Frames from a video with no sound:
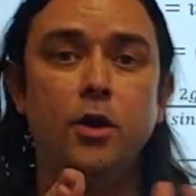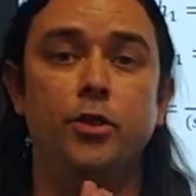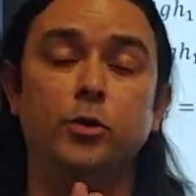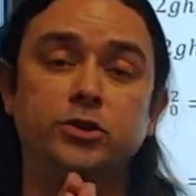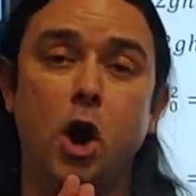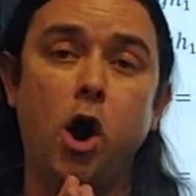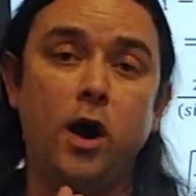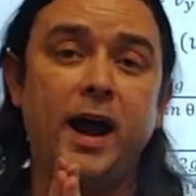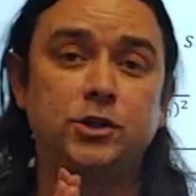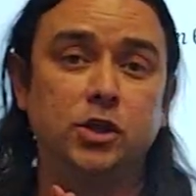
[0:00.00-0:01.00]
Those
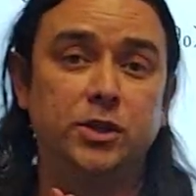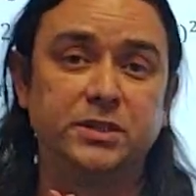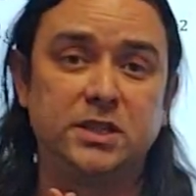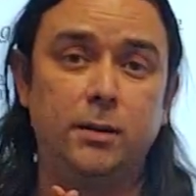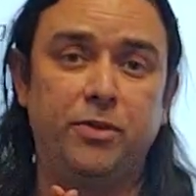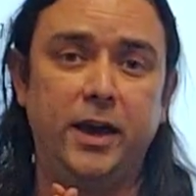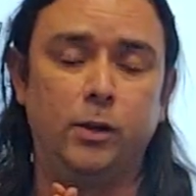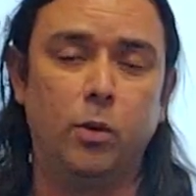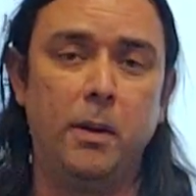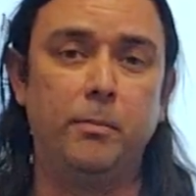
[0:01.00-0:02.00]
are actually the same
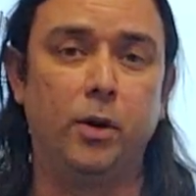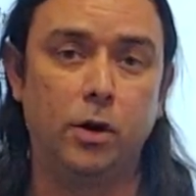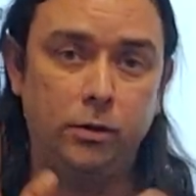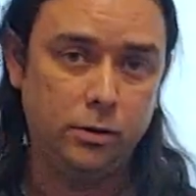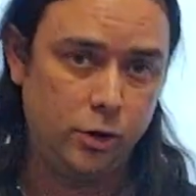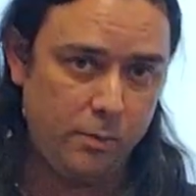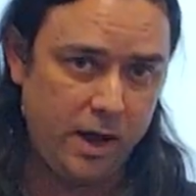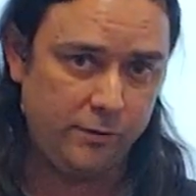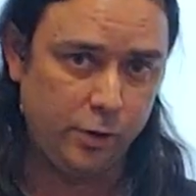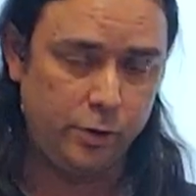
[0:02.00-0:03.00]
thing. Remember, you
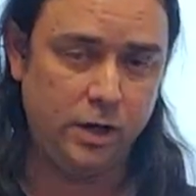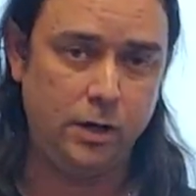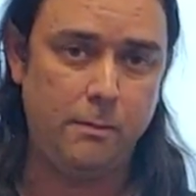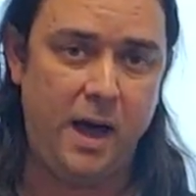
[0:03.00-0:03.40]
may have learned it in a